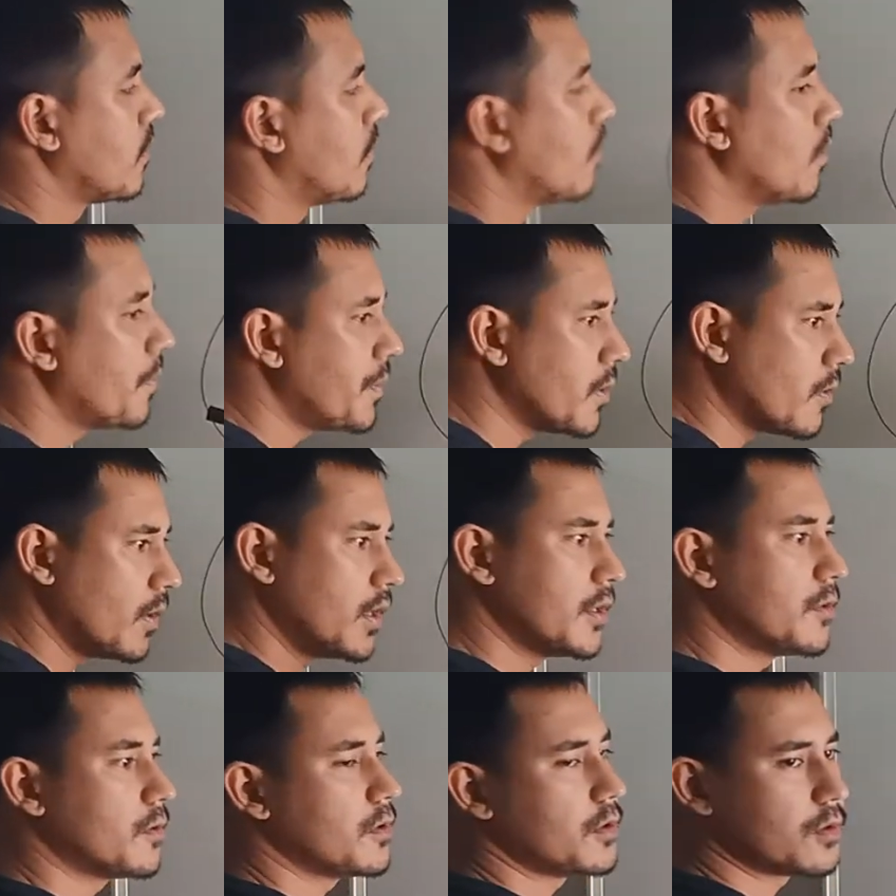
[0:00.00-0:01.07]
OP
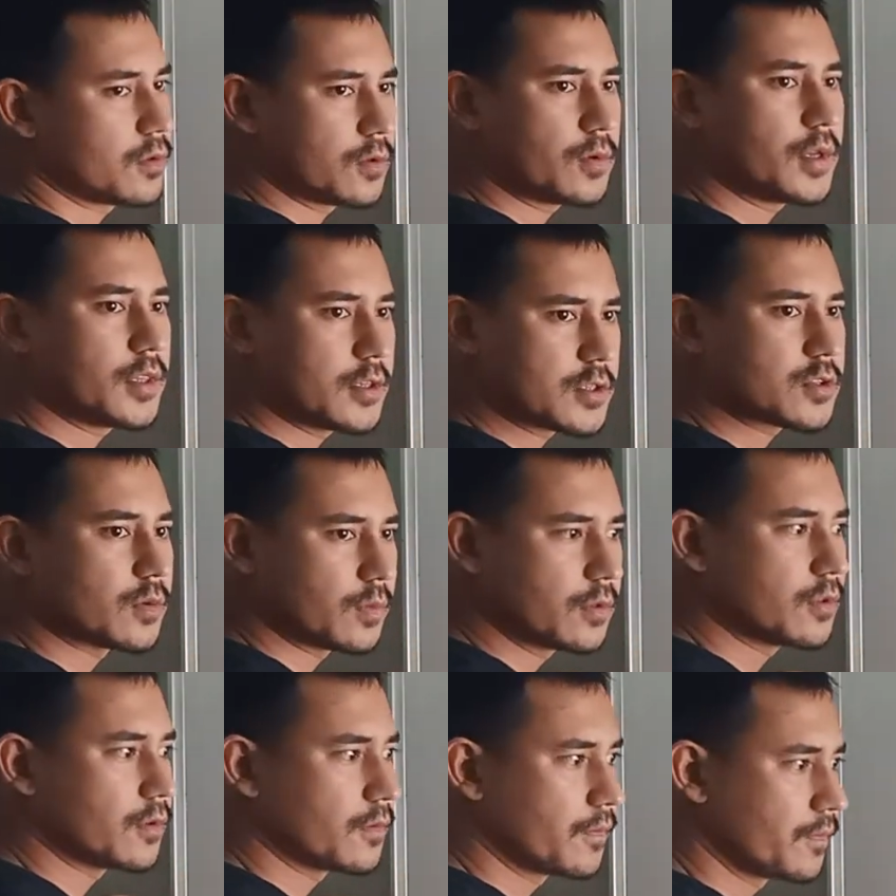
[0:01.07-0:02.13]
equilibrium to the radius of
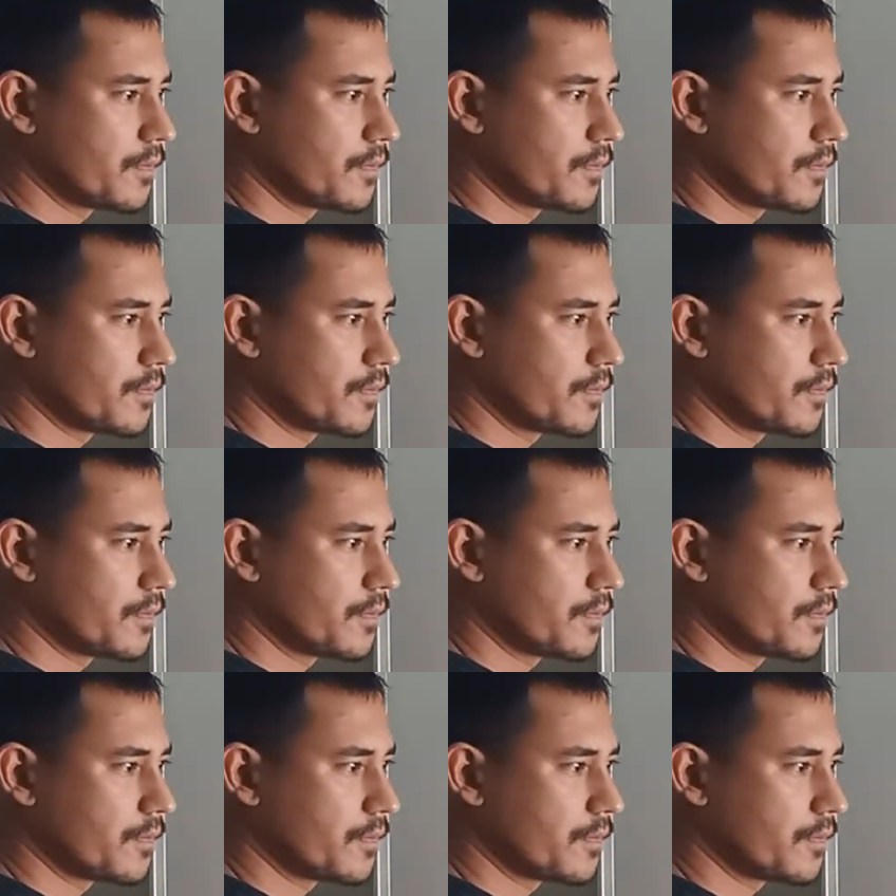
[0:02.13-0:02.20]
the.